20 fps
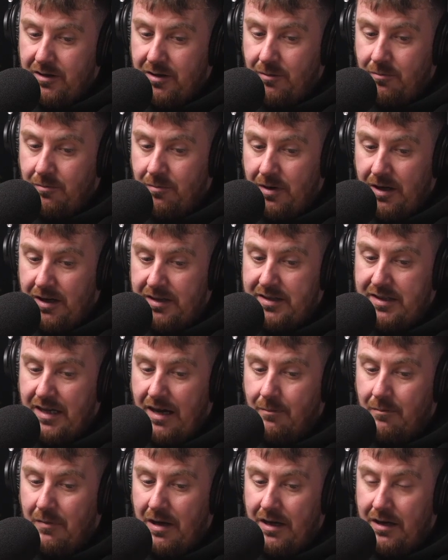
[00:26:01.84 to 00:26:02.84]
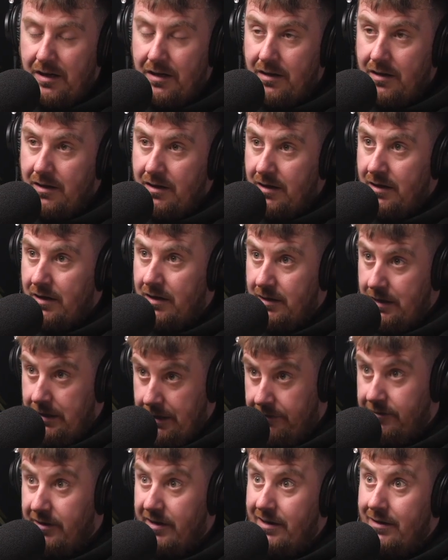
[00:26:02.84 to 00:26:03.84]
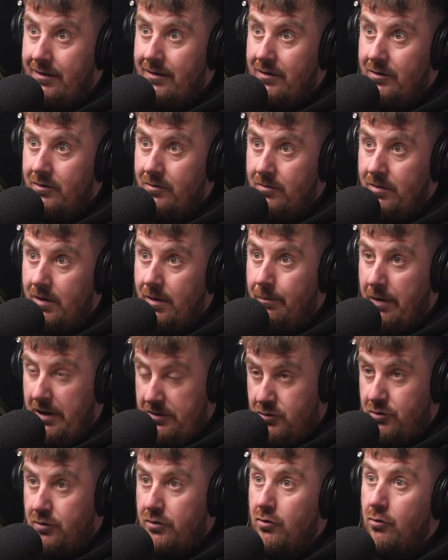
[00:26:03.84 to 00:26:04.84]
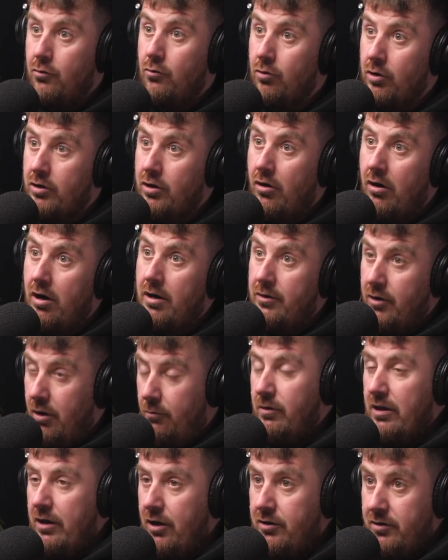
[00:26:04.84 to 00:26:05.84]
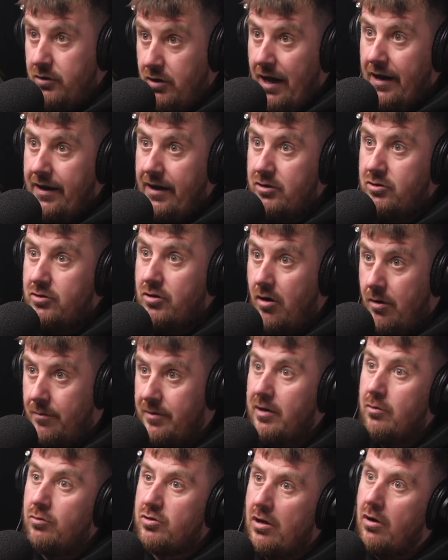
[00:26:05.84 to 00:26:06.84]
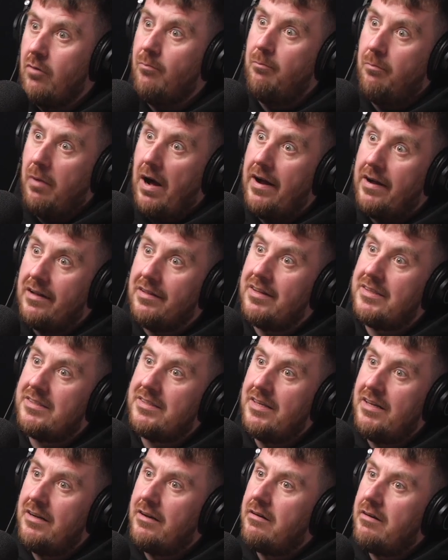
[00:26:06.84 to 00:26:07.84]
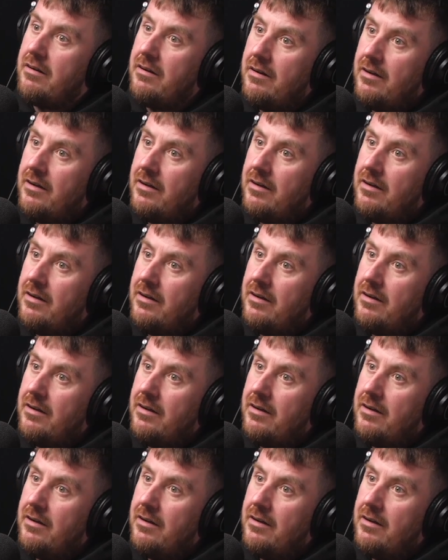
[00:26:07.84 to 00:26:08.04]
to him, he sent me literally a picture of your old car. Not that actual car, but he goes, I'm buying this here.